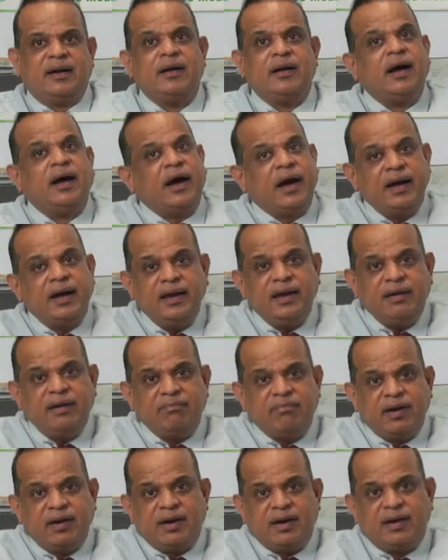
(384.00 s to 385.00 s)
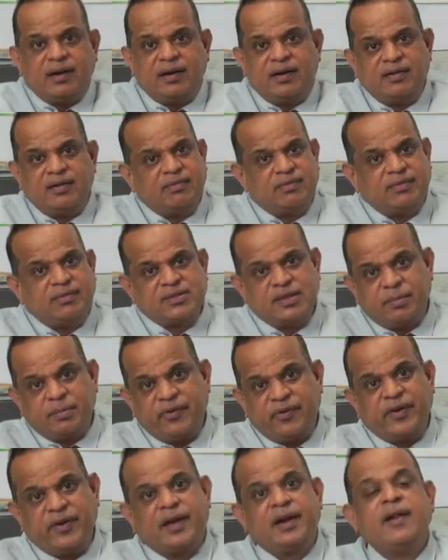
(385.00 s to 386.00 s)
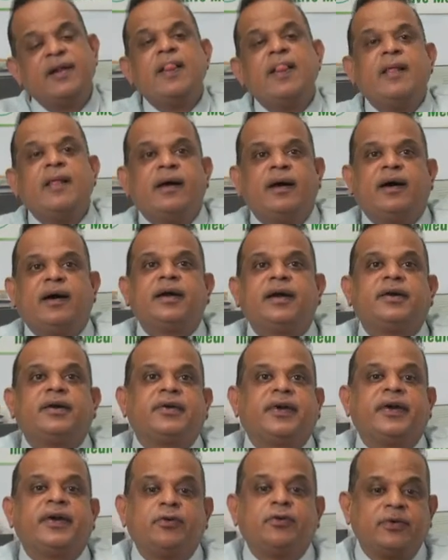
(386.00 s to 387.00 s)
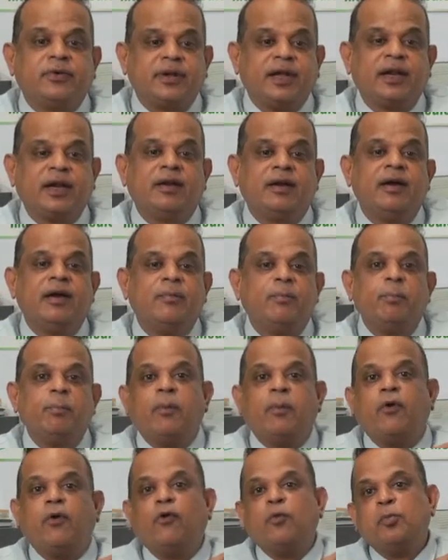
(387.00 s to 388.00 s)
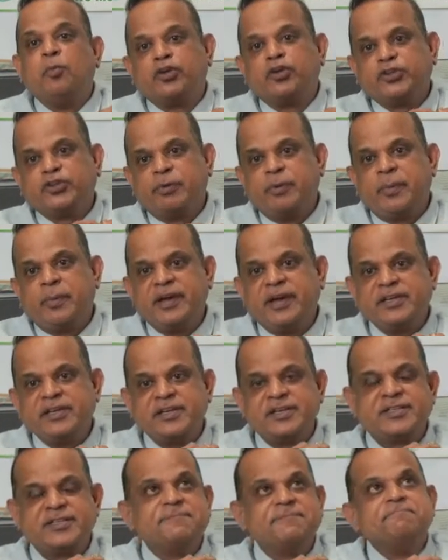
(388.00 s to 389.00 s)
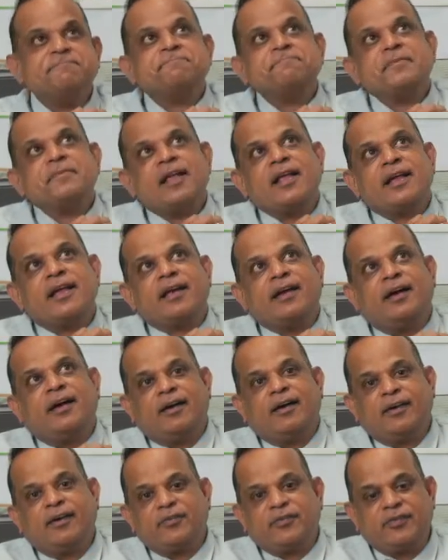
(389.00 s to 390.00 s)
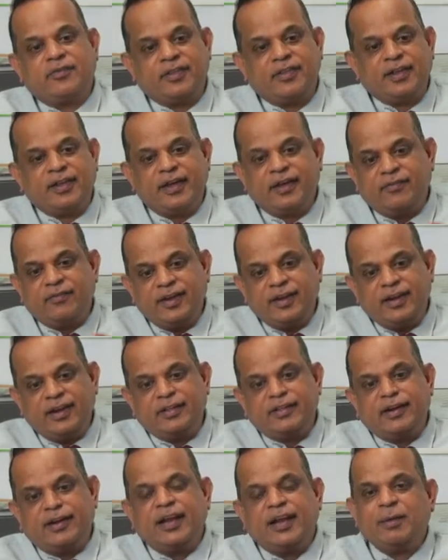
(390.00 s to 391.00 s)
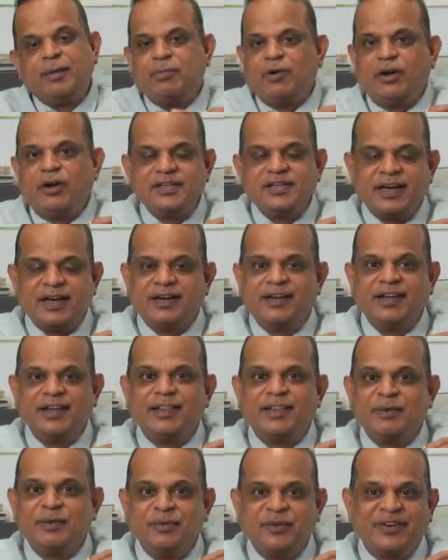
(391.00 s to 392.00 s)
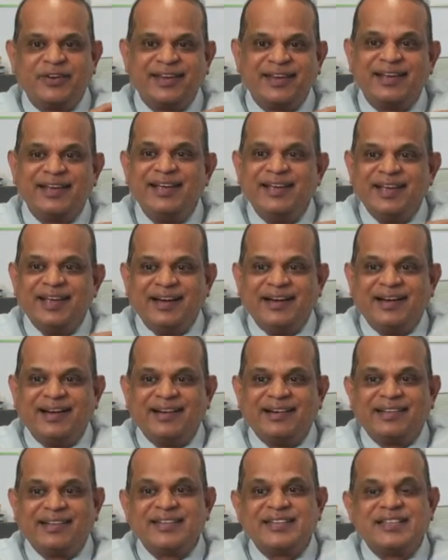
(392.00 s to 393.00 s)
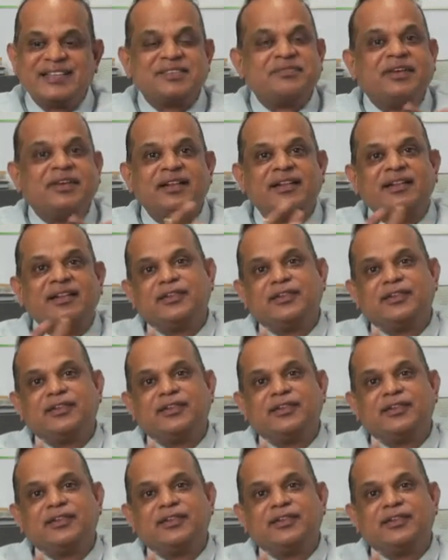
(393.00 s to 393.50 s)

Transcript: I somewhere I try to tell most of my patients, yeah, if they are wearing the nail polish, I tell them, okay, this is one